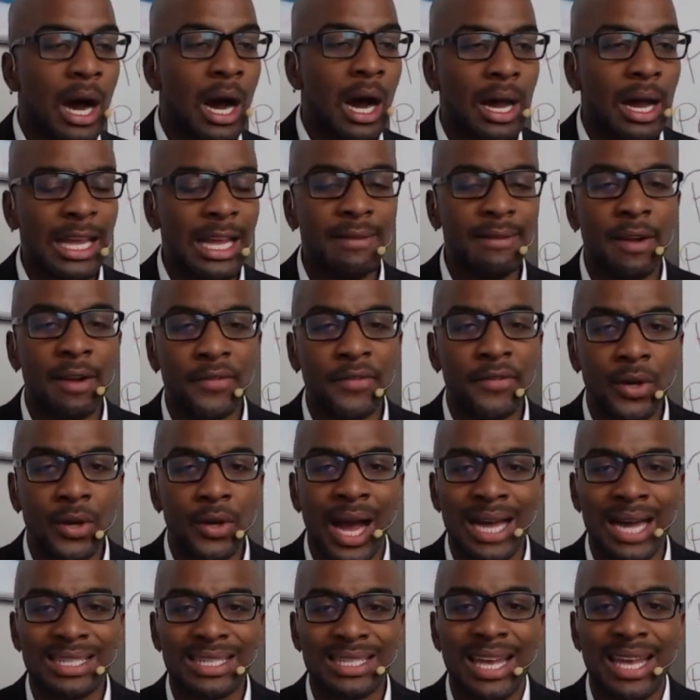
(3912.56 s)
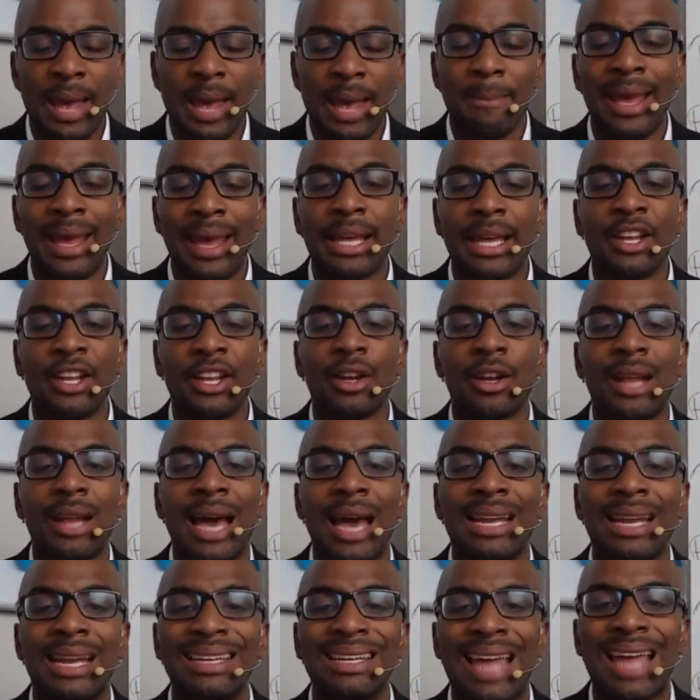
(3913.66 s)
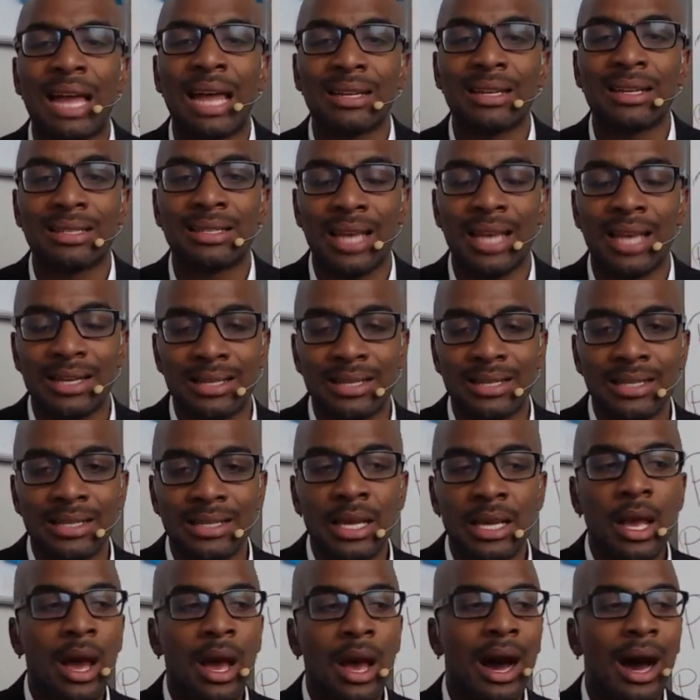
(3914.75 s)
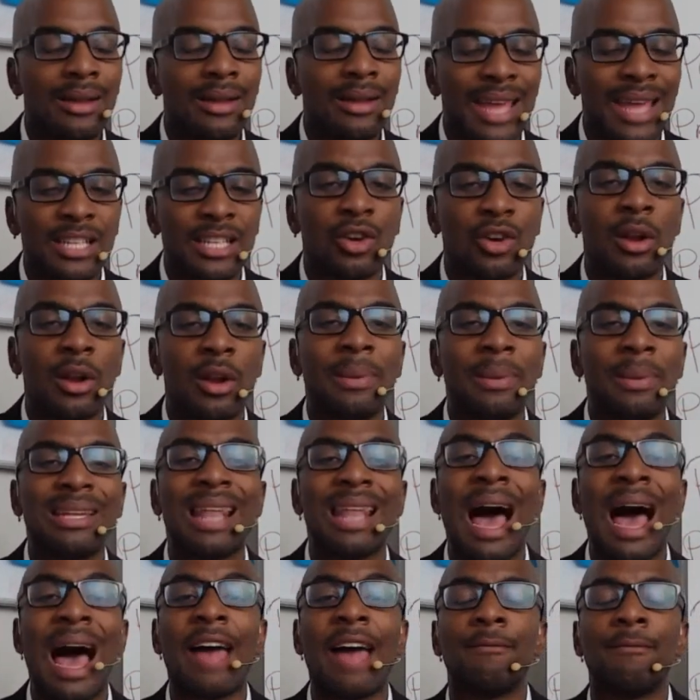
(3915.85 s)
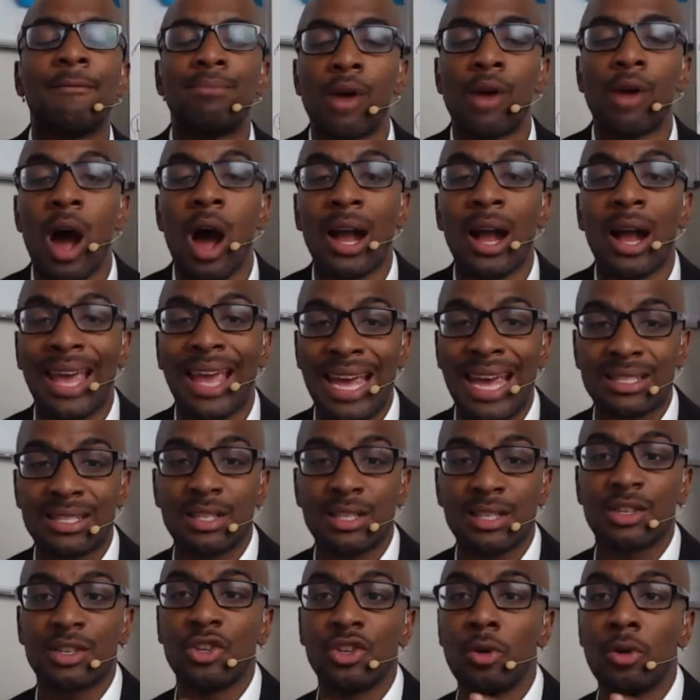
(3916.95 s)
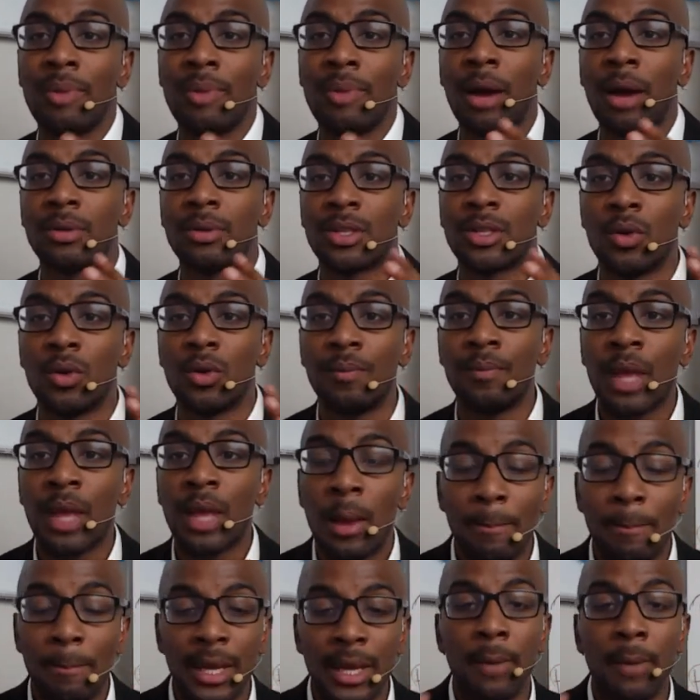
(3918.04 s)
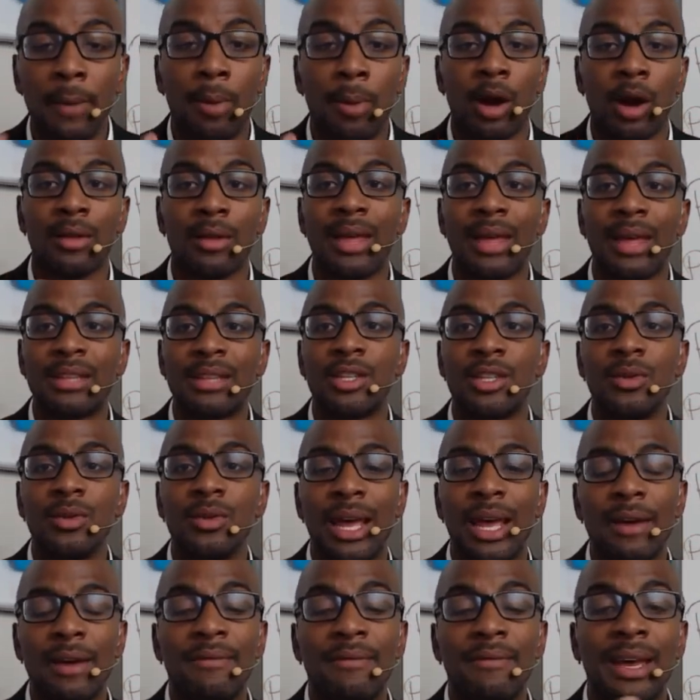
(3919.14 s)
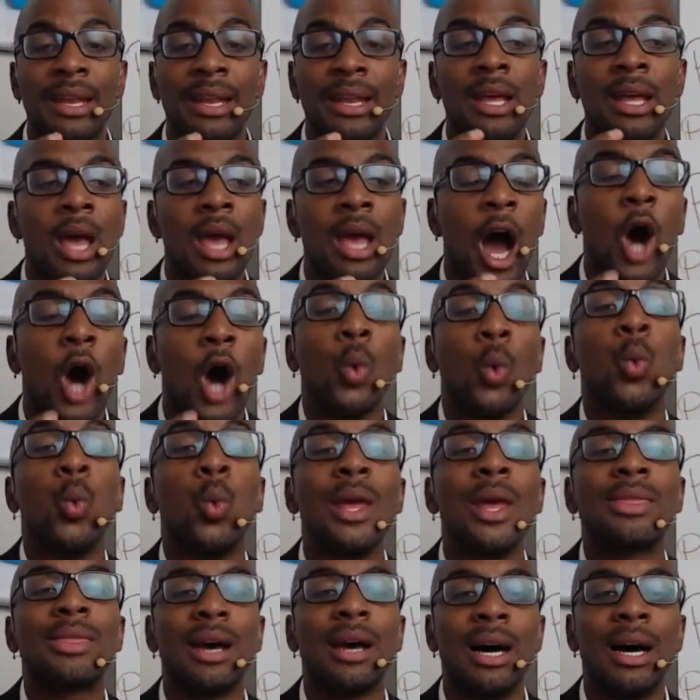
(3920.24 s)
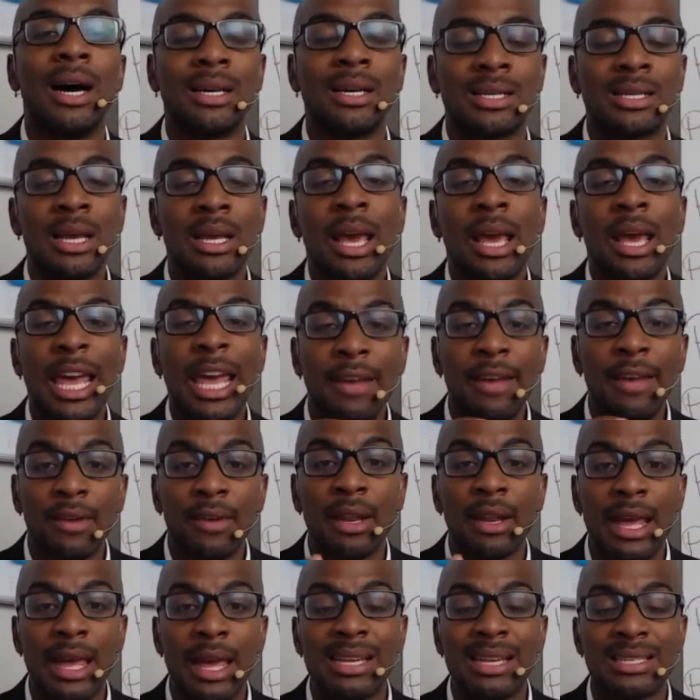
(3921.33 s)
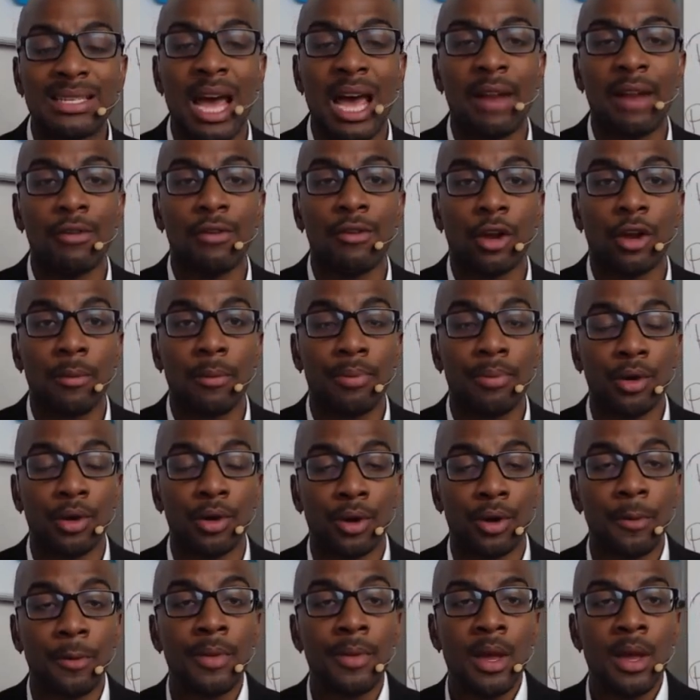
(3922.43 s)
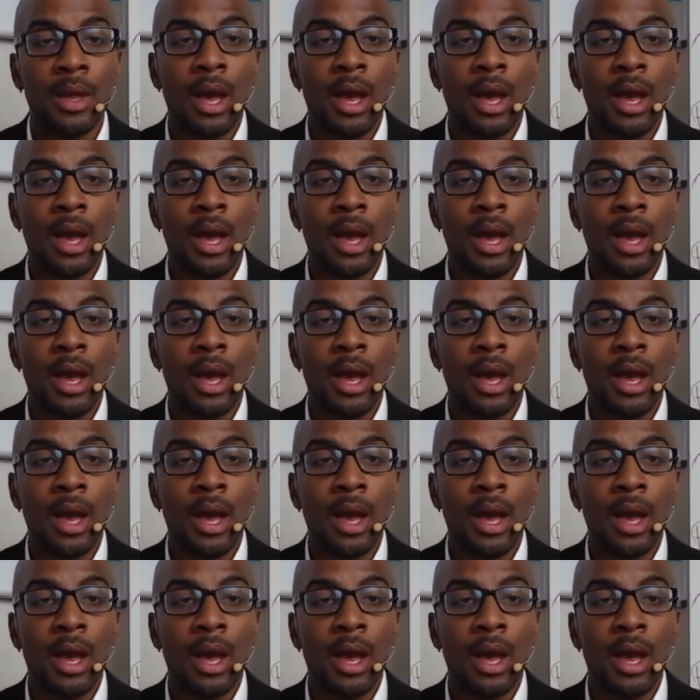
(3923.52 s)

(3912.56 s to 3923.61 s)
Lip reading: Even if you guys can't make it and you're not in Dallas, Texas, that's going to be live broadcasted. So you'll be able to be a part of that 2-day event with us, even inside of your computer.